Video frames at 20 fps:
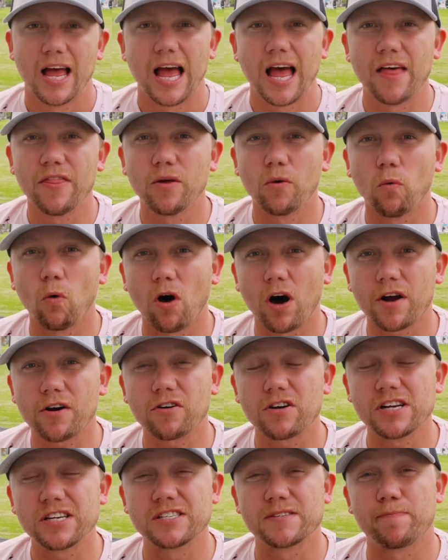And the
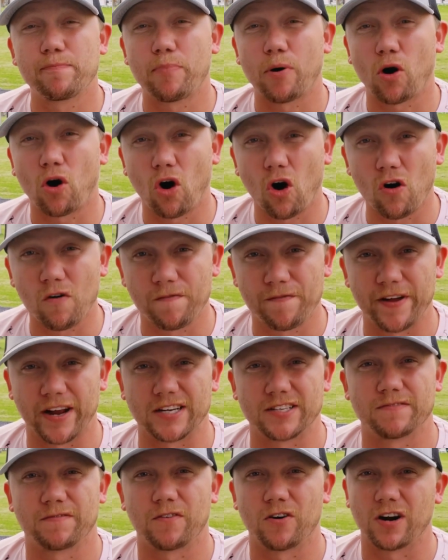water is
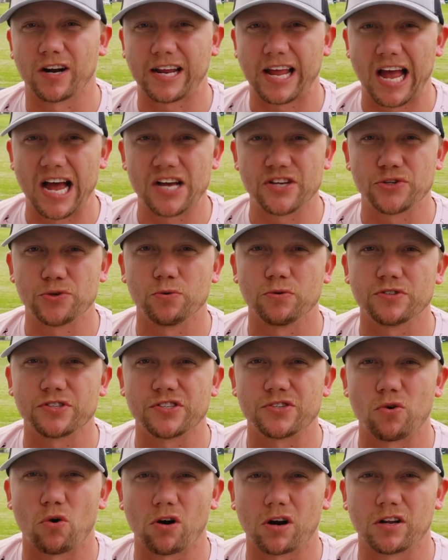perfect for a casual
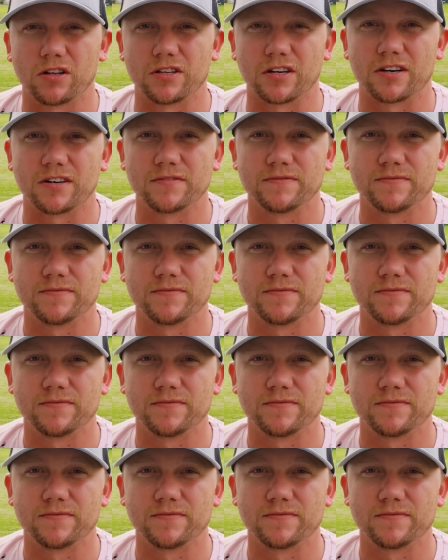snorkeler.